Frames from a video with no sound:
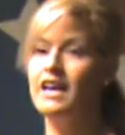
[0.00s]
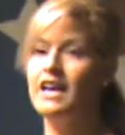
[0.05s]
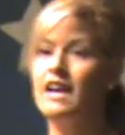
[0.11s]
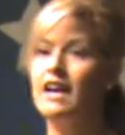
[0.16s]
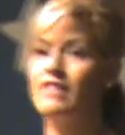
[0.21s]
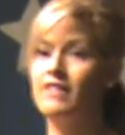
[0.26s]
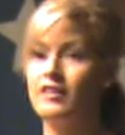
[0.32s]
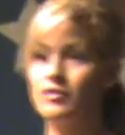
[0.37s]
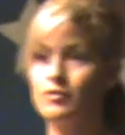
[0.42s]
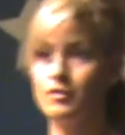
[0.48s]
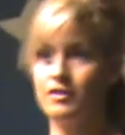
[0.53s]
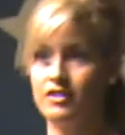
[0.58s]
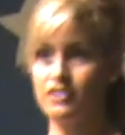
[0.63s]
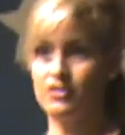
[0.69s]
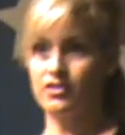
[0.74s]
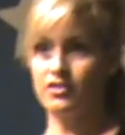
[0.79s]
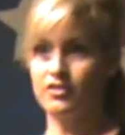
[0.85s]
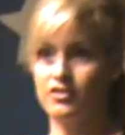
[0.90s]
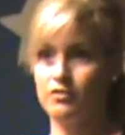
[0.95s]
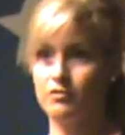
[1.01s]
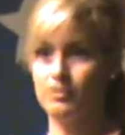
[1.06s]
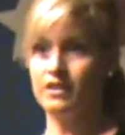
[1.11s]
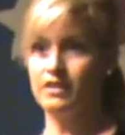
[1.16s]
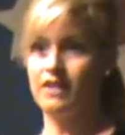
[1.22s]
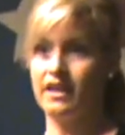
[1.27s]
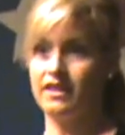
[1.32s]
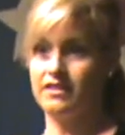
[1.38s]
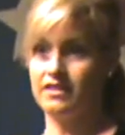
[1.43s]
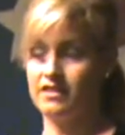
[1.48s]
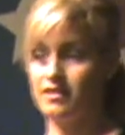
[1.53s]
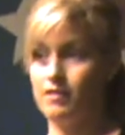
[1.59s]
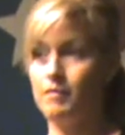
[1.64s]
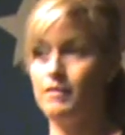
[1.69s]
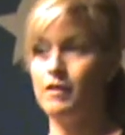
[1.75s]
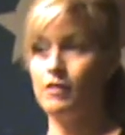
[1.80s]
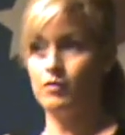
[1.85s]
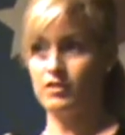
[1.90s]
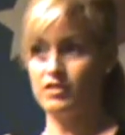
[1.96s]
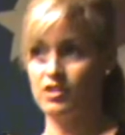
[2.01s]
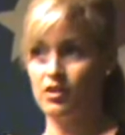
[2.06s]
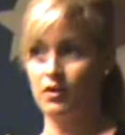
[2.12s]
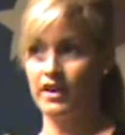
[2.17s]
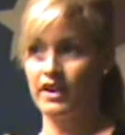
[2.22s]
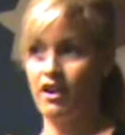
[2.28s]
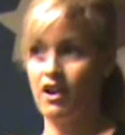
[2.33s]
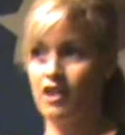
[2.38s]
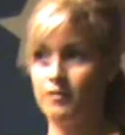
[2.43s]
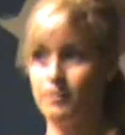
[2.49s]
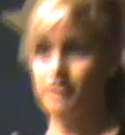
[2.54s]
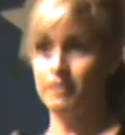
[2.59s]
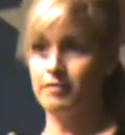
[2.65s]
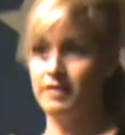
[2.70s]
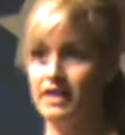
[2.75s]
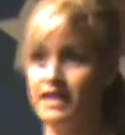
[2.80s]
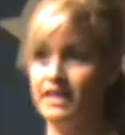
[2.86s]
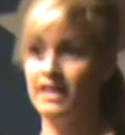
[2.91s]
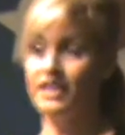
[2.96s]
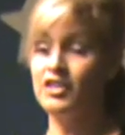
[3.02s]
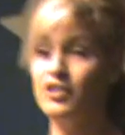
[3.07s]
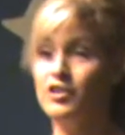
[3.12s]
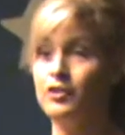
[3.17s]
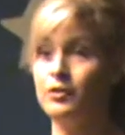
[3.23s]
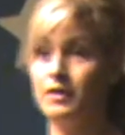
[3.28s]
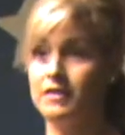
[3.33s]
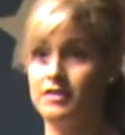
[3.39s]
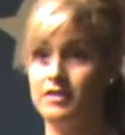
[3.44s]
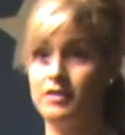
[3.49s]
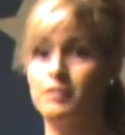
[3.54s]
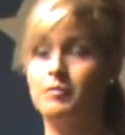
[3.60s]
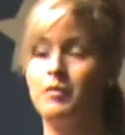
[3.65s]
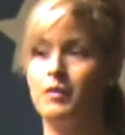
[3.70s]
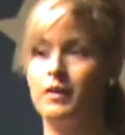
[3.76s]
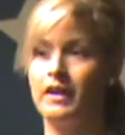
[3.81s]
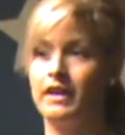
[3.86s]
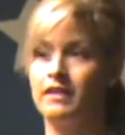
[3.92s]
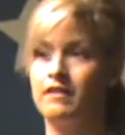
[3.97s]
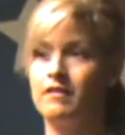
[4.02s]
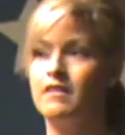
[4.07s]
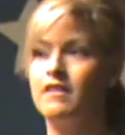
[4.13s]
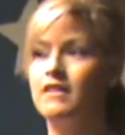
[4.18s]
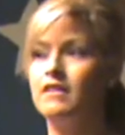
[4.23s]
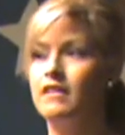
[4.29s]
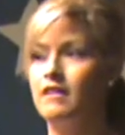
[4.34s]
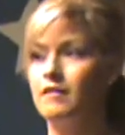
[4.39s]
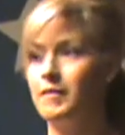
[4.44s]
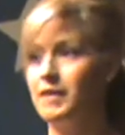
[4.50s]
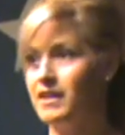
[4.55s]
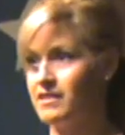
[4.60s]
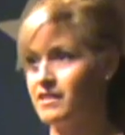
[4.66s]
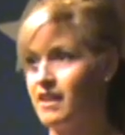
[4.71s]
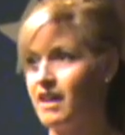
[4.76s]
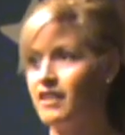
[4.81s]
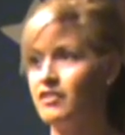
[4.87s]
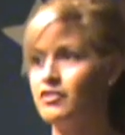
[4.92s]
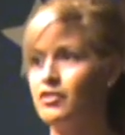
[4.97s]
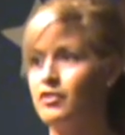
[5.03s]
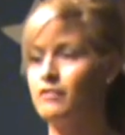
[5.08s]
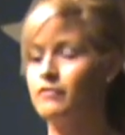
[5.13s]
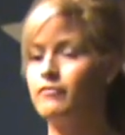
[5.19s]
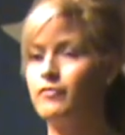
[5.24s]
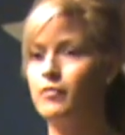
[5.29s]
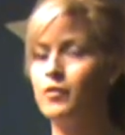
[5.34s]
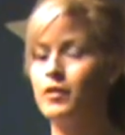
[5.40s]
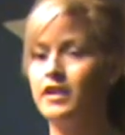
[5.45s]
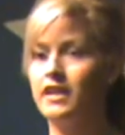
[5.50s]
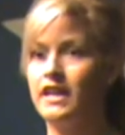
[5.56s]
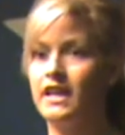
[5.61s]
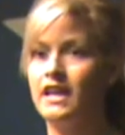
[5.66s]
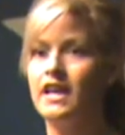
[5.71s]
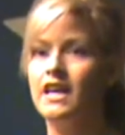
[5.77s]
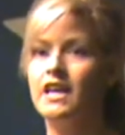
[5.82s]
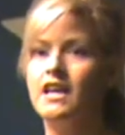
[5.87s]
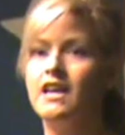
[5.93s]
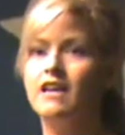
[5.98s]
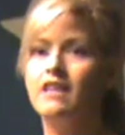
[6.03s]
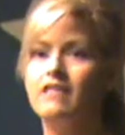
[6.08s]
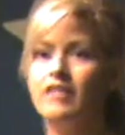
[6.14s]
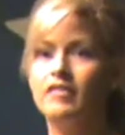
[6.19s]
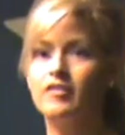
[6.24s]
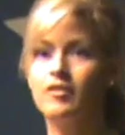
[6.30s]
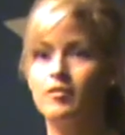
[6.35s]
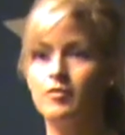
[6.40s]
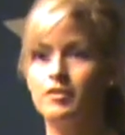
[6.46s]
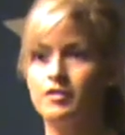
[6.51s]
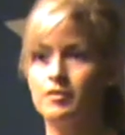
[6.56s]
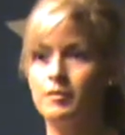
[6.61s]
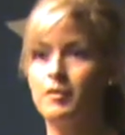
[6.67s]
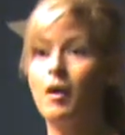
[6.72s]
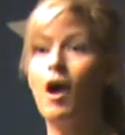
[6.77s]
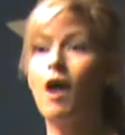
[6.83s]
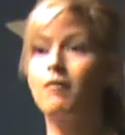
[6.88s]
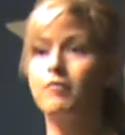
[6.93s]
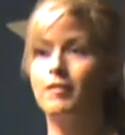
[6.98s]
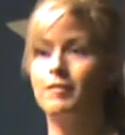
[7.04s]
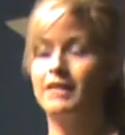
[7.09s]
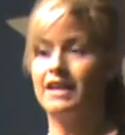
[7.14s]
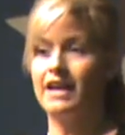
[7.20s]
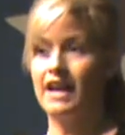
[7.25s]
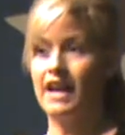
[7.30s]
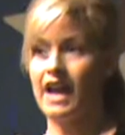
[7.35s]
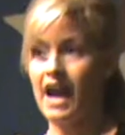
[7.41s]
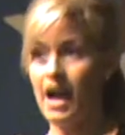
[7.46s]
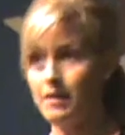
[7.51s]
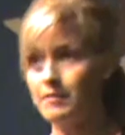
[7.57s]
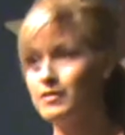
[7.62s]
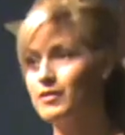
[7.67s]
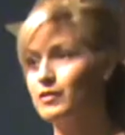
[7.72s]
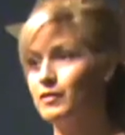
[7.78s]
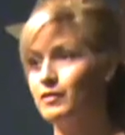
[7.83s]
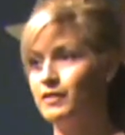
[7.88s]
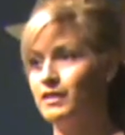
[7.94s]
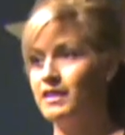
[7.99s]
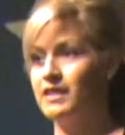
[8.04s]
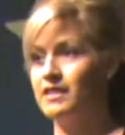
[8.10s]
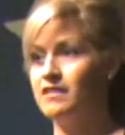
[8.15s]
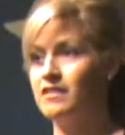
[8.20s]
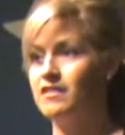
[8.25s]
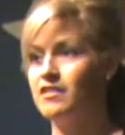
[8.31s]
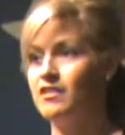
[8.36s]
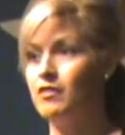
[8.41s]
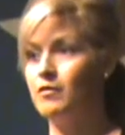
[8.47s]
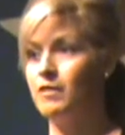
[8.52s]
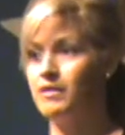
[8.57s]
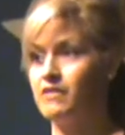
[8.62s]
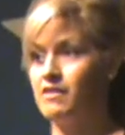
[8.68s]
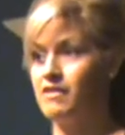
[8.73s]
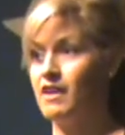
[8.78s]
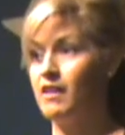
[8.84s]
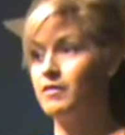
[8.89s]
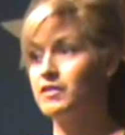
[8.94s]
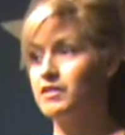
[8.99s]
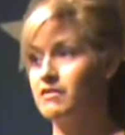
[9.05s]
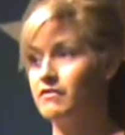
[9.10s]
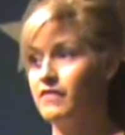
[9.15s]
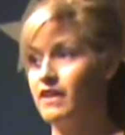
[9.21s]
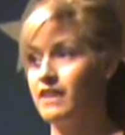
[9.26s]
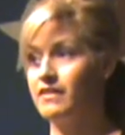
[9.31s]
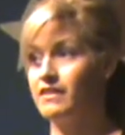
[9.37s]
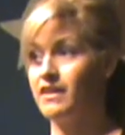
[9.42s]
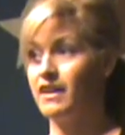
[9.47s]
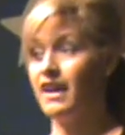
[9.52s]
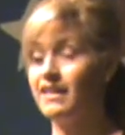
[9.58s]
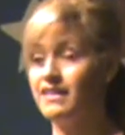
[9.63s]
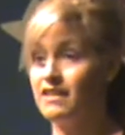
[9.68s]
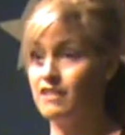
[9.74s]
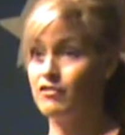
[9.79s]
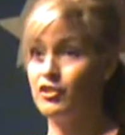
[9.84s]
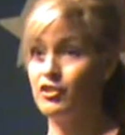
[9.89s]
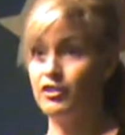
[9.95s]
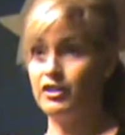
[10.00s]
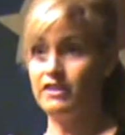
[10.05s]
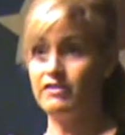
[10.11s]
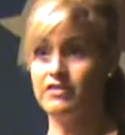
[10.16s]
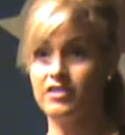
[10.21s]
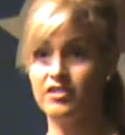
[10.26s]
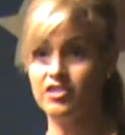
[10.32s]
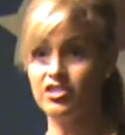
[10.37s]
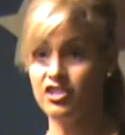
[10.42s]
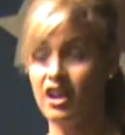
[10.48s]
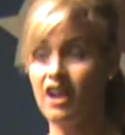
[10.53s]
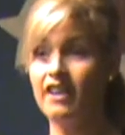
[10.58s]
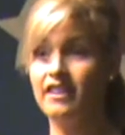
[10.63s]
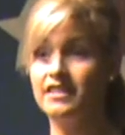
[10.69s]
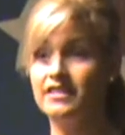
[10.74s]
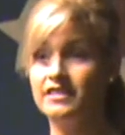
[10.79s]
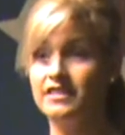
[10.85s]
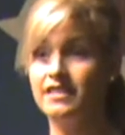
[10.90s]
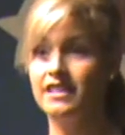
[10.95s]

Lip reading: And that's when I started to realize that something was going on with me. And I knew at this point, because I had turned 40, that there was a problem that I absolutely needed to deal with, and that was the fact that I had never grieved this child.